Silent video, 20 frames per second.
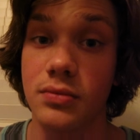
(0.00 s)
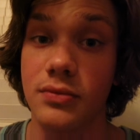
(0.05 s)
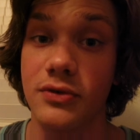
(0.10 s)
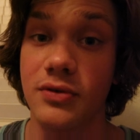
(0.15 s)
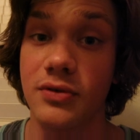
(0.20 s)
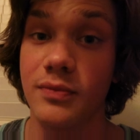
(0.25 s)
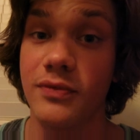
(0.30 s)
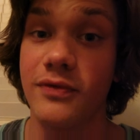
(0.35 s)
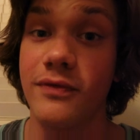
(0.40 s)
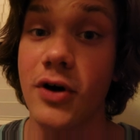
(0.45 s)

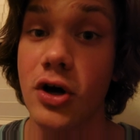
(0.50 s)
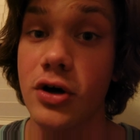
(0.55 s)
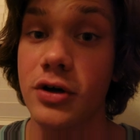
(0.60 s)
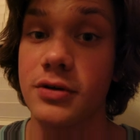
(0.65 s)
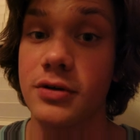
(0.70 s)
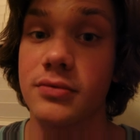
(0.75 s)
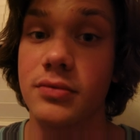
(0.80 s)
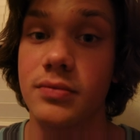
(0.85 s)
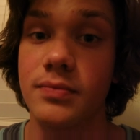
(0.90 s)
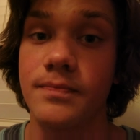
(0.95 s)
some
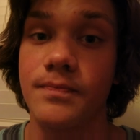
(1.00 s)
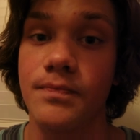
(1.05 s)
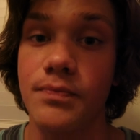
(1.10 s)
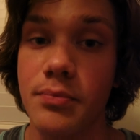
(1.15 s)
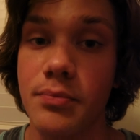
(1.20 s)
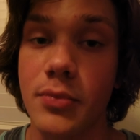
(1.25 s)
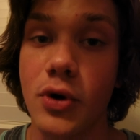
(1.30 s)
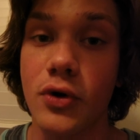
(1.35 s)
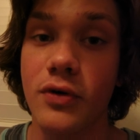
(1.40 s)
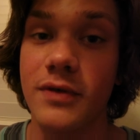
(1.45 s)
fun,
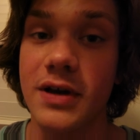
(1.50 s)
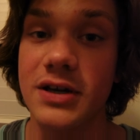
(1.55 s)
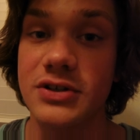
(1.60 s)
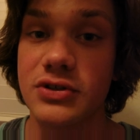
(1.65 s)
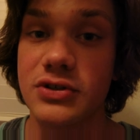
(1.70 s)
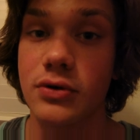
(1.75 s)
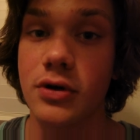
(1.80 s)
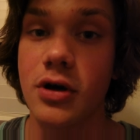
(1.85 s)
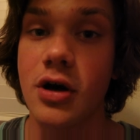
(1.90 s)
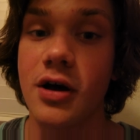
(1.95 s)

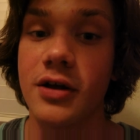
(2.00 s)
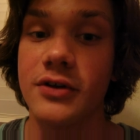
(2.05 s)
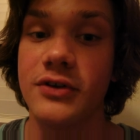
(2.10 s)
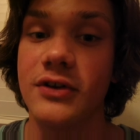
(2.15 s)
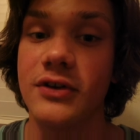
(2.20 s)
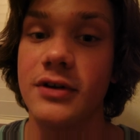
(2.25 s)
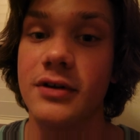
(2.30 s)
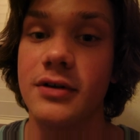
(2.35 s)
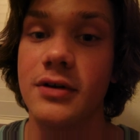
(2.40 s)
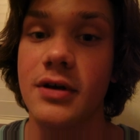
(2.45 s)
motivational
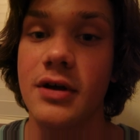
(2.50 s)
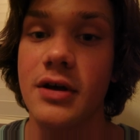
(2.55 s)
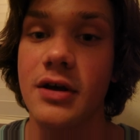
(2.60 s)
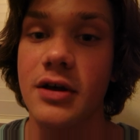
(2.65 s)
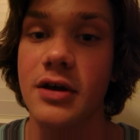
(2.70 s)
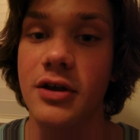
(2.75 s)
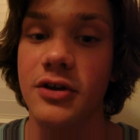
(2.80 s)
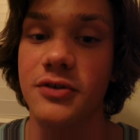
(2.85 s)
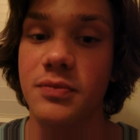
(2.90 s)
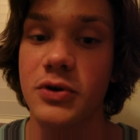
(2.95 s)
content
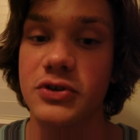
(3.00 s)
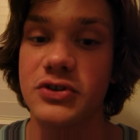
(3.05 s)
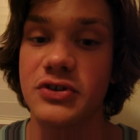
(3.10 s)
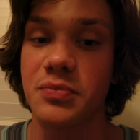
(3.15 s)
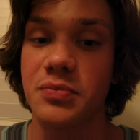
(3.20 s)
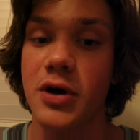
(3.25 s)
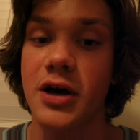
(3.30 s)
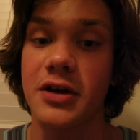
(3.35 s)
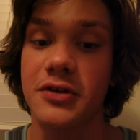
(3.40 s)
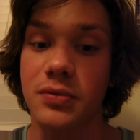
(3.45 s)
as much as
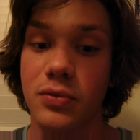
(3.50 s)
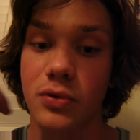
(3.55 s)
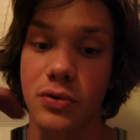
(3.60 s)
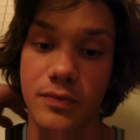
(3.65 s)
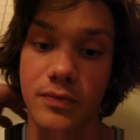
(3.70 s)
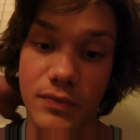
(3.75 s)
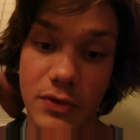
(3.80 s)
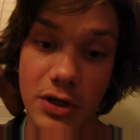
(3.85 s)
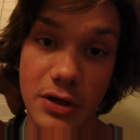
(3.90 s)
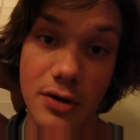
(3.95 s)
possible,
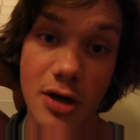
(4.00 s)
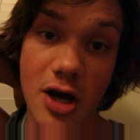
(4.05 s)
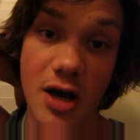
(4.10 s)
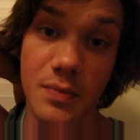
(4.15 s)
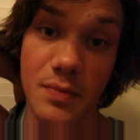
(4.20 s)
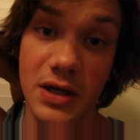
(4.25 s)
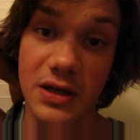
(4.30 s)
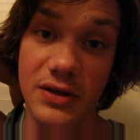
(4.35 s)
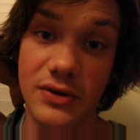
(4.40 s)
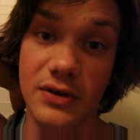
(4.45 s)
and
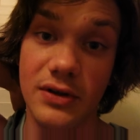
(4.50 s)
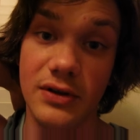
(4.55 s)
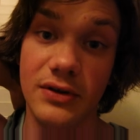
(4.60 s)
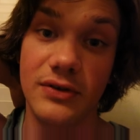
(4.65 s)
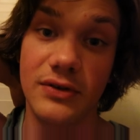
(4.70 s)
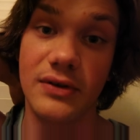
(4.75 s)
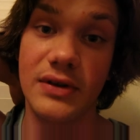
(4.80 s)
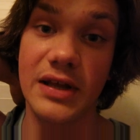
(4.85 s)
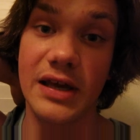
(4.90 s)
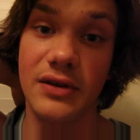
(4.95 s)
not make
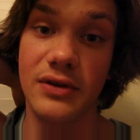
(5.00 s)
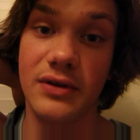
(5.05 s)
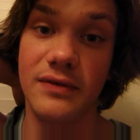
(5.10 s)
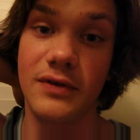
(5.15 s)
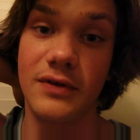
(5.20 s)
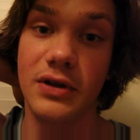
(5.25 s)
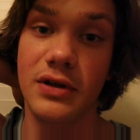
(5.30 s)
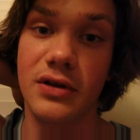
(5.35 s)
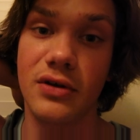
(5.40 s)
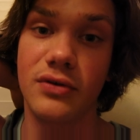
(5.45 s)
these daily
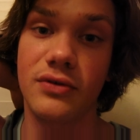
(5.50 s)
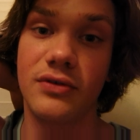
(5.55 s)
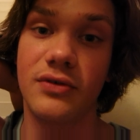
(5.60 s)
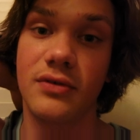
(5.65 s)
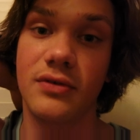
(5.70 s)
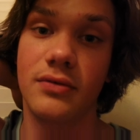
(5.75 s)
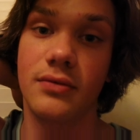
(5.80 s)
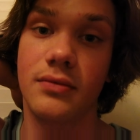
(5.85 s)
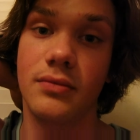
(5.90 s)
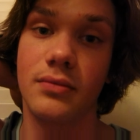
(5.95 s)

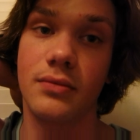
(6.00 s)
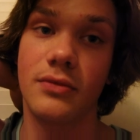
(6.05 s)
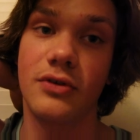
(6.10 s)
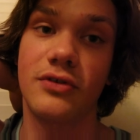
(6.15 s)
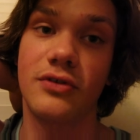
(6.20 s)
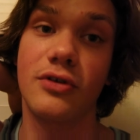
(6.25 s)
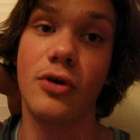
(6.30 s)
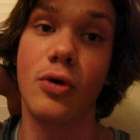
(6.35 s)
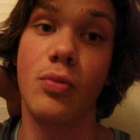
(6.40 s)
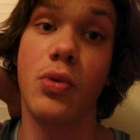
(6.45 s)
videos
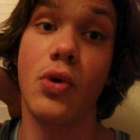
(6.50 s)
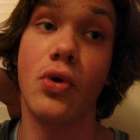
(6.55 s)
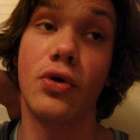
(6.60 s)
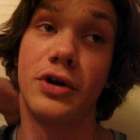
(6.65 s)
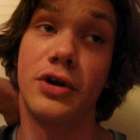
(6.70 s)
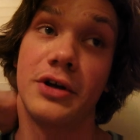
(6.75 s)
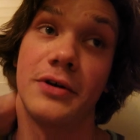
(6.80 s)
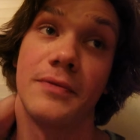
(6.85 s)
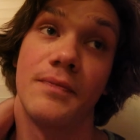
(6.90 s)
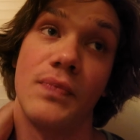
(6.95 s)
so
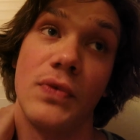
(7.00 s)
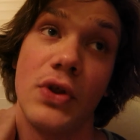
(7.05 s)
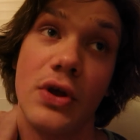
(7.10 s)
boring.